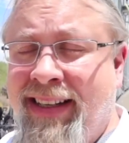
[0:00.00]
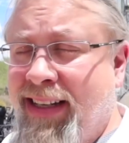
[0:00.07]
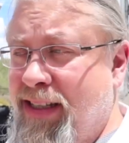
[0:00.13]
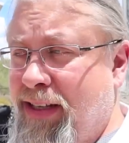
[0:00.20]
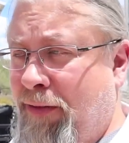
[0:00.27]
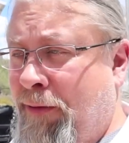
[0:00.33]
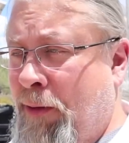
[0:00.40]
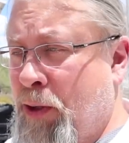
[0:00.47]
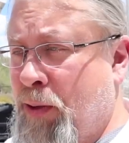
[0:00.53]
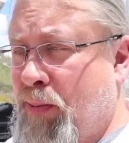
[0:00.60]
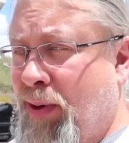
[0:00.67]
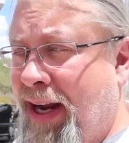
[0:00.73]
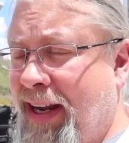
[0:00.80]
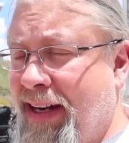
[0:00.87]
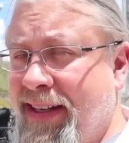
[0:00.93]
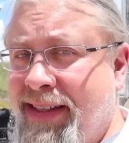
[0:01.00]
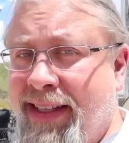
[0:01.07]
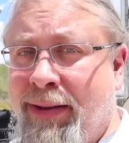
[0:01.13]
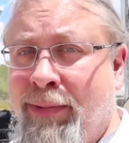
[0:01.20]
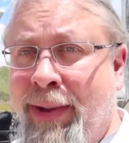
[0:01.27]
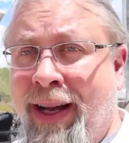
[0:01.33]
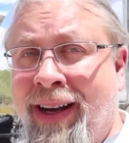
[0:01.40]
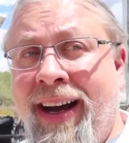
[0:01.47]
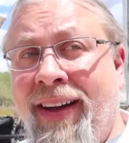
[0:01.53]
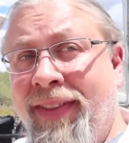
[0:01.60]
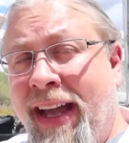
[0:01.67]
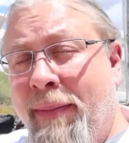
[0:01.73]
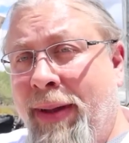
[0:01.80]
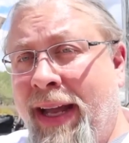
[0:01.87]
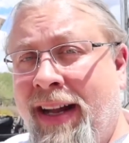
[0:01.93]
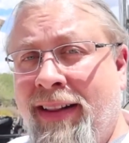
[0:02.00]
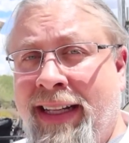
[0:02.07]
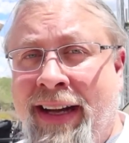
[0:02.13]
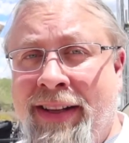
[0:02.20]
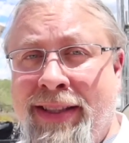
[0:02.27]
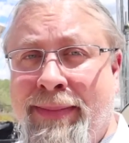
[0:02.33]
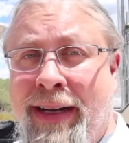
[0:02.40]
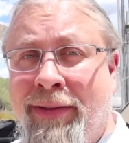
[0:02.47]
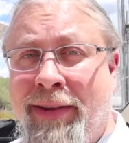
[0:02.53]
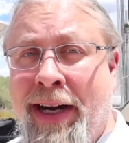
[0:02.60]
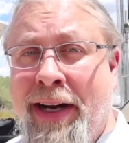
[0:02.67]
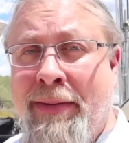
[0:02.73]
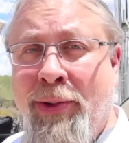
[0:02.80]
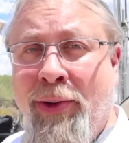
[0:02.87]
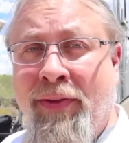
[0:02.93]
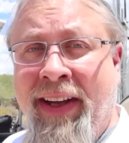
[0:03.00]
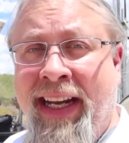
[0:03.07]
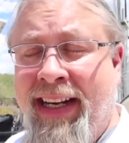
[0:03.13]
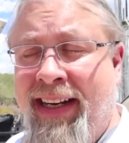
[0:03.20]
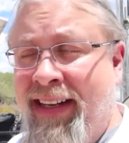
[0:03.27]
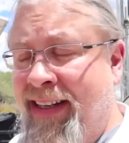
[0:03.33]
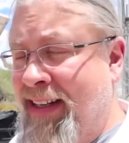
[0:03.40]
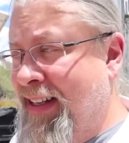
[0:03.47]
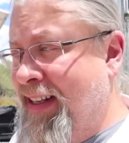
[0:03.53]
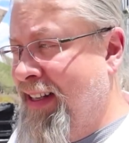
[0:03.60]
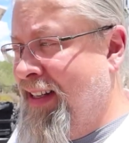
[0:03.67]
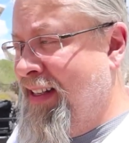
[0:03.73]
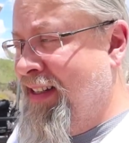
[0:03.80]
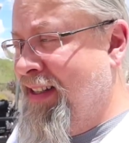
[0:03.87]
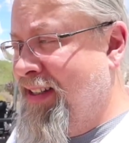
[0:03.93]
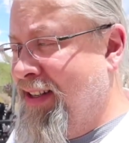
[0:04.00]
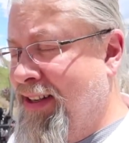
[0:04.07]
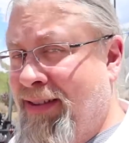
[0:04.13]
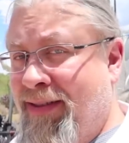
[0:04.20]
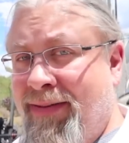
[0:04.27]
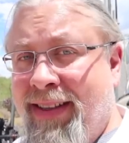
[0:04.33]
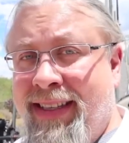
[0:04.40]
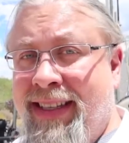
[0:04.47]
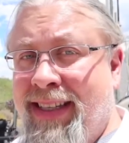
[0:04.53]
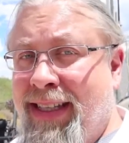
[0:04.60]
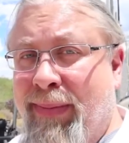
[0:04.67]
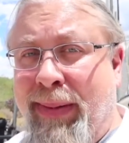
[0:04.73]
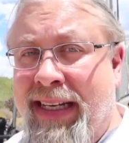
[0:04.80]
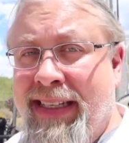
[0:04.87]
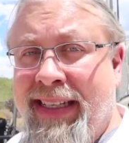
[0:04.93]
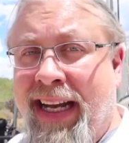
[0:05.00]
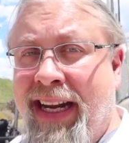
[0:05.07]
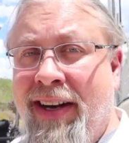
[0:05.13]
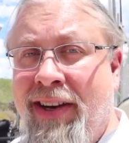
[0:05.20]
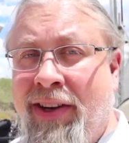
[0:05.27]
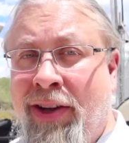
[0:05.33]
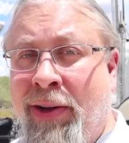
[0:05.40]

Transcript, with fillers: It's the first break in the sun we got. That big cloud's about ready to move in. So this is the best I can